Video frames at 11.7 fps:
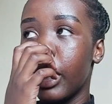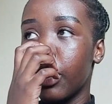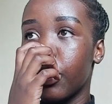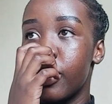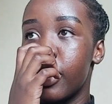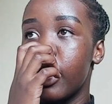
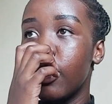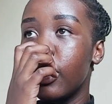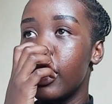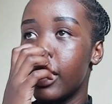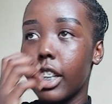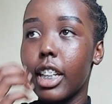consider all
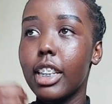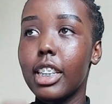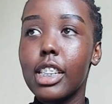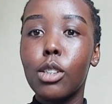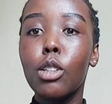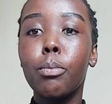these other
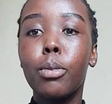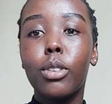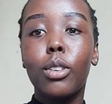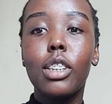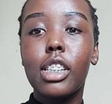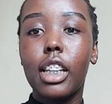things. Don't put
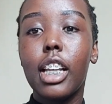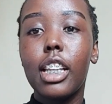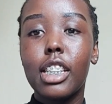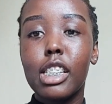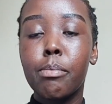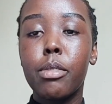all these other
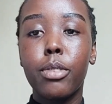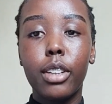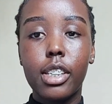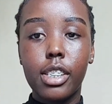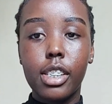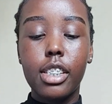things before your
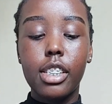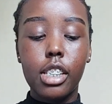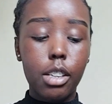studies.